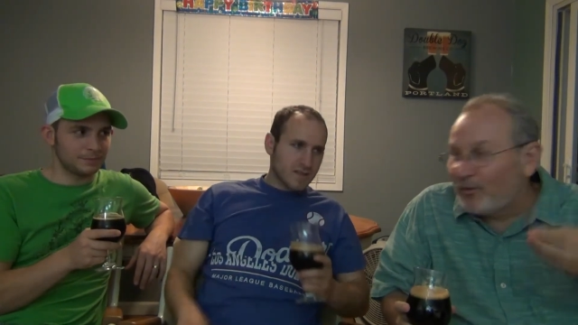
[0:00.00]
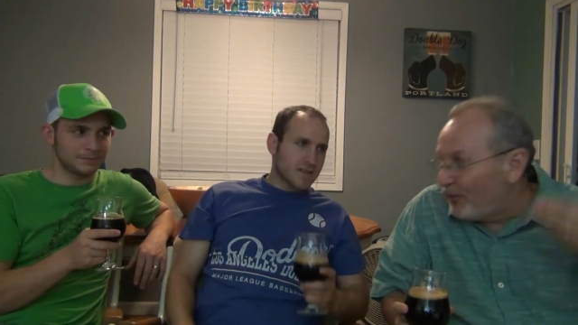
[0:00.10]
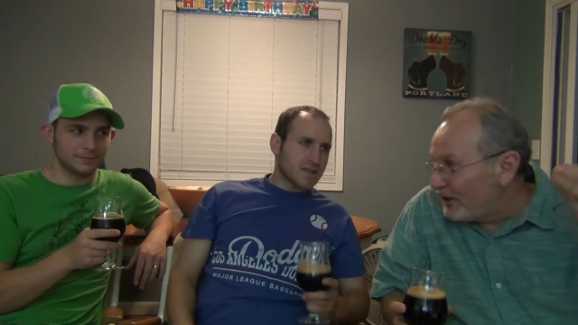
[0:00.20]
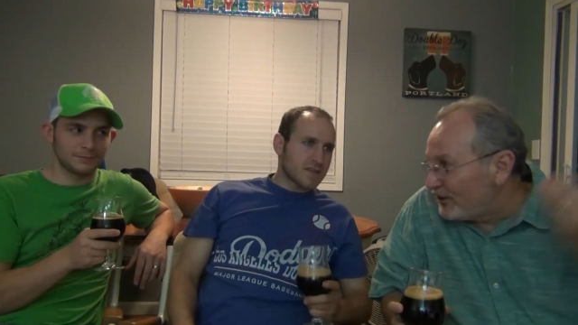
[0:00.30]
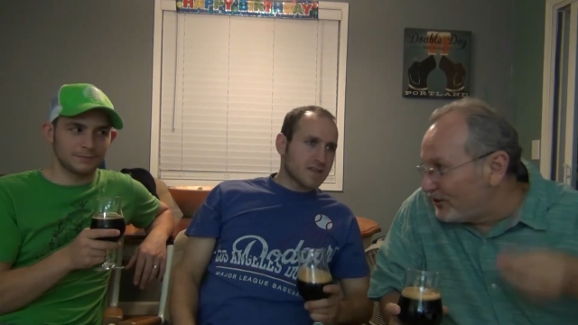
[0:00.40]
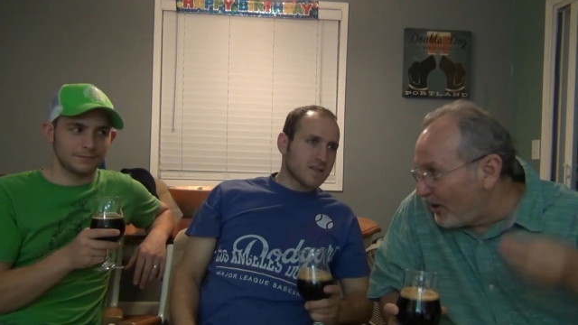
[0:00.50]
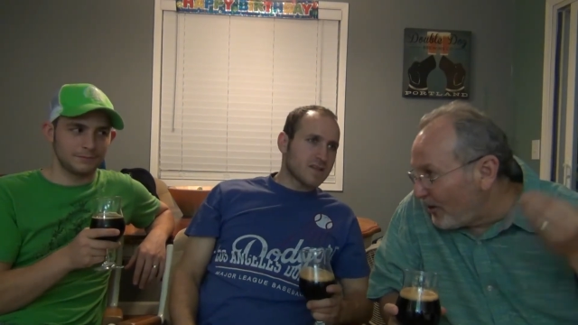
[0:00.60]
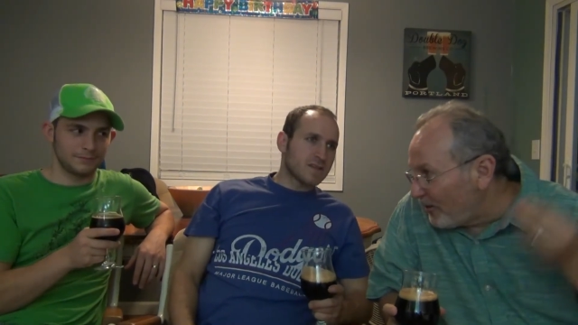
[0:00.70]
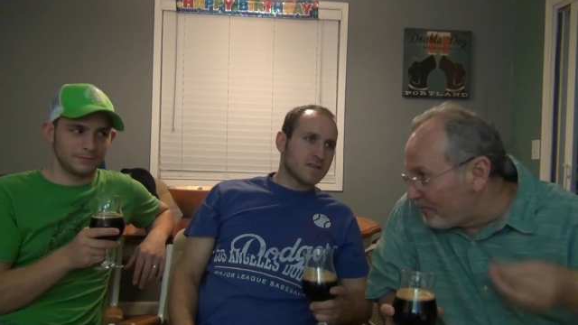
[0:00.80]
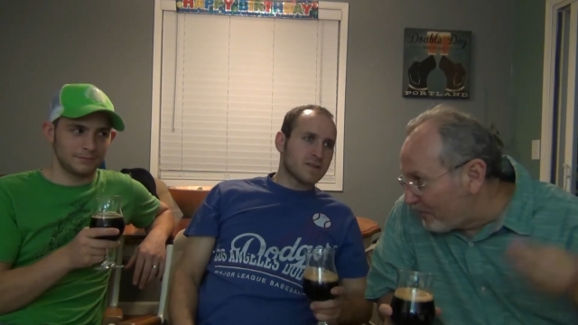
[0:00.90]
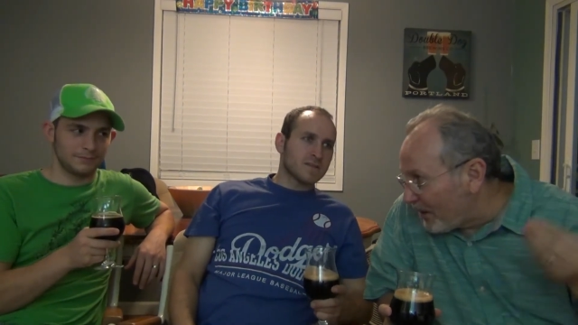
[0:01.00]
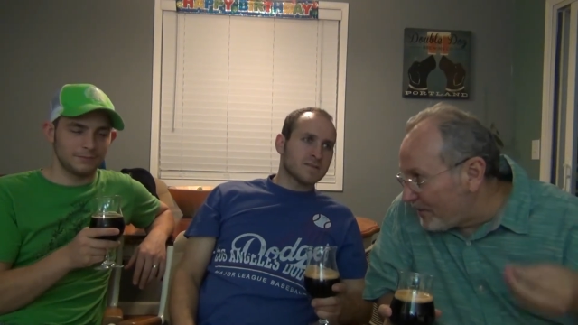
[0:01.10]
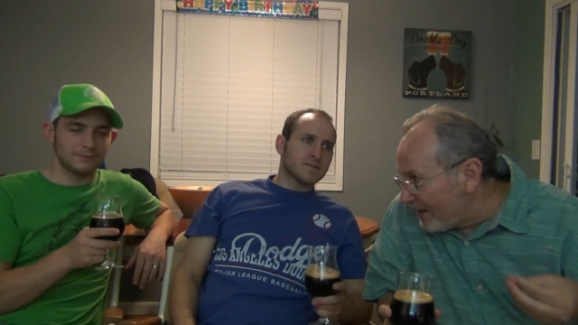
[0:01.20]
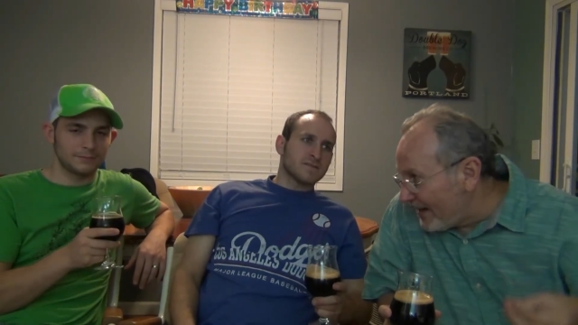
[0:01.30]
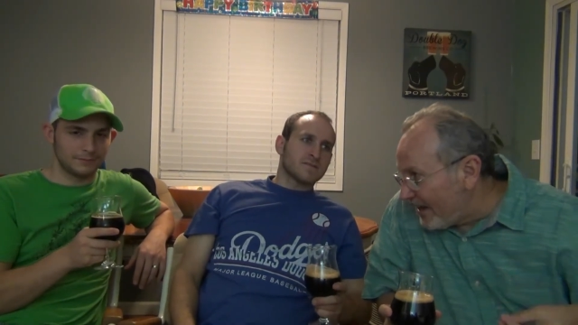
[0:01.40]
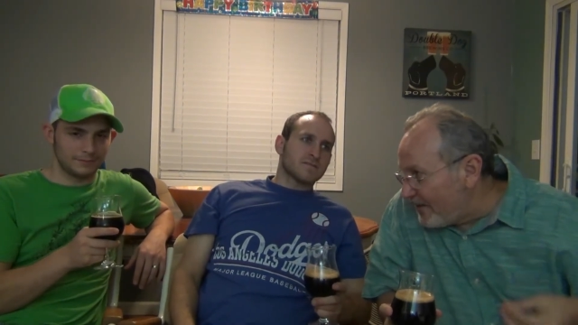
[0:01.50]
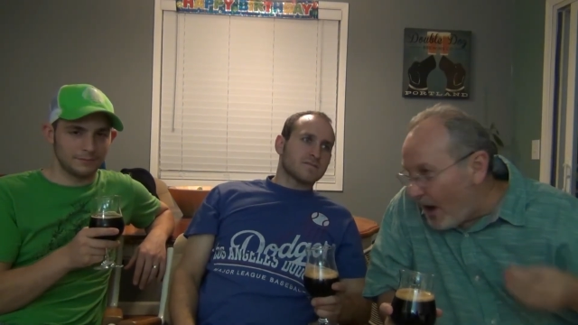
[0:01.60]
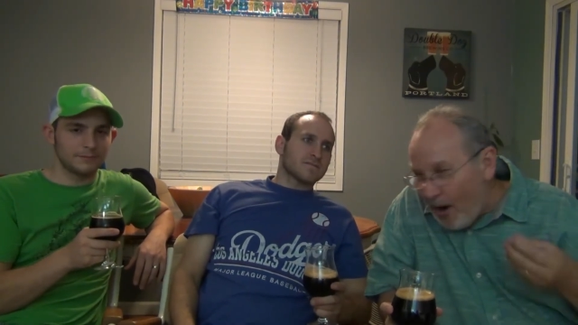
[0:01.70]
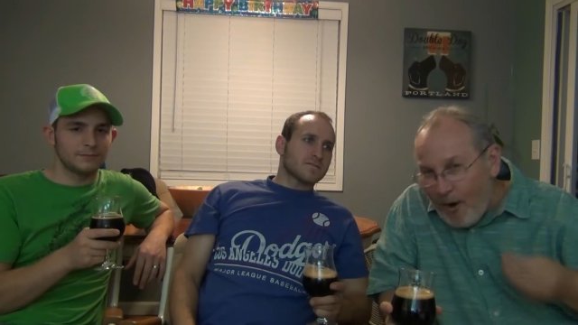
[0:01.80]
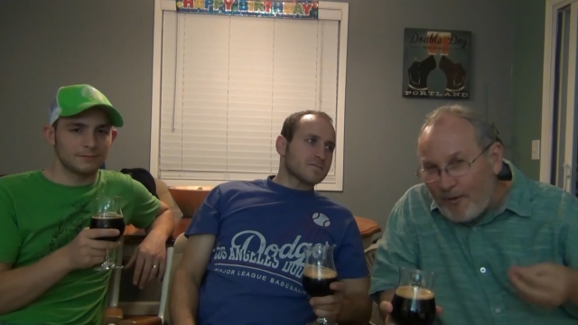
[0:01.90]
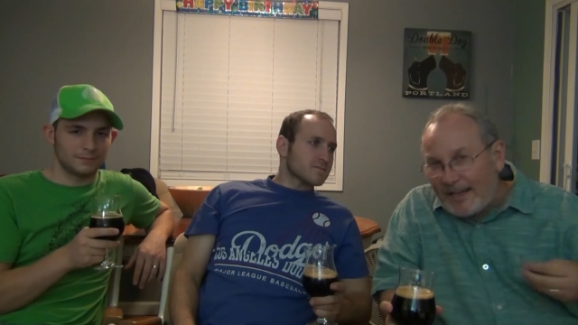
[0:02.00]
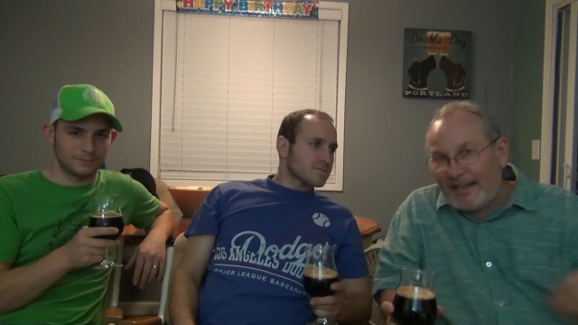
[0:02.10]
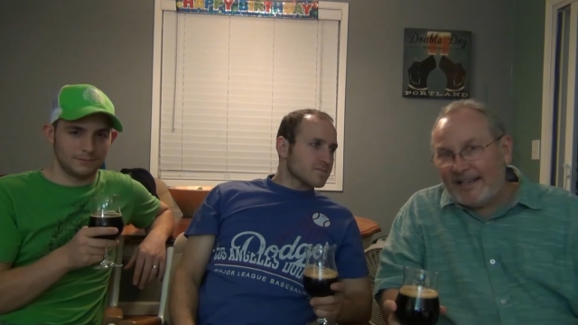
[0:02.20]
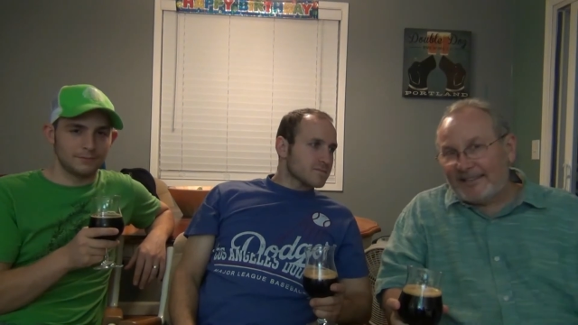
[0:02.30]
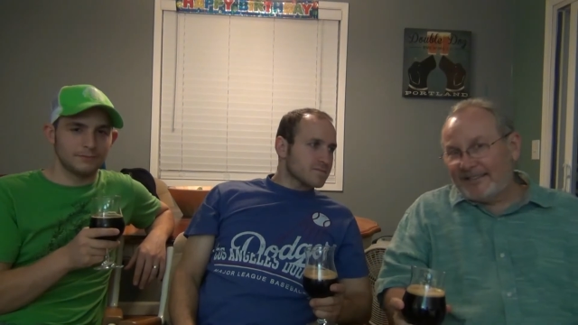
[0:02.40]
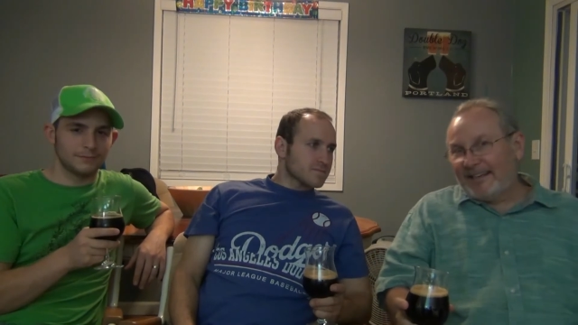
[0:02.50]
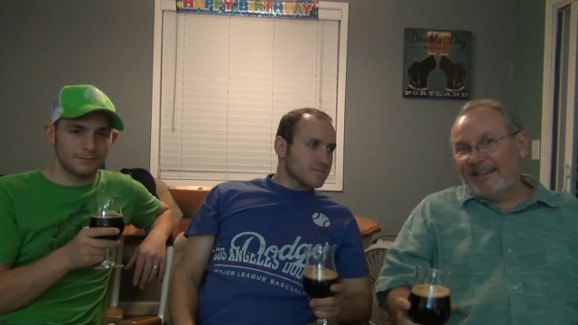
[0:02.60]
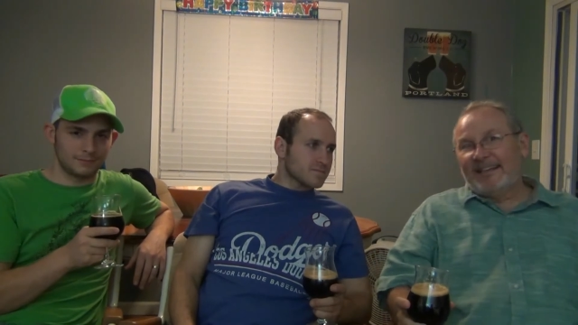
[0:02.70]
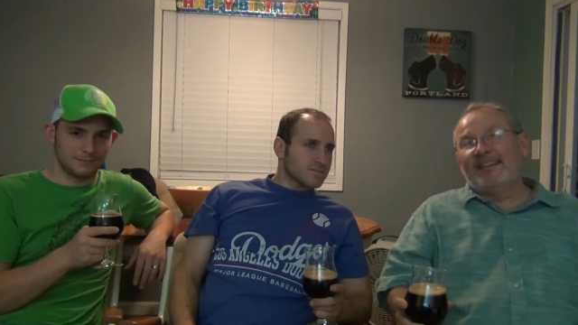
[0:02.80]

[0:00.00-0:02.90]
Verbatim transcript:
Speaker 1: like, Fitzgerald bourbon and the oakiness on it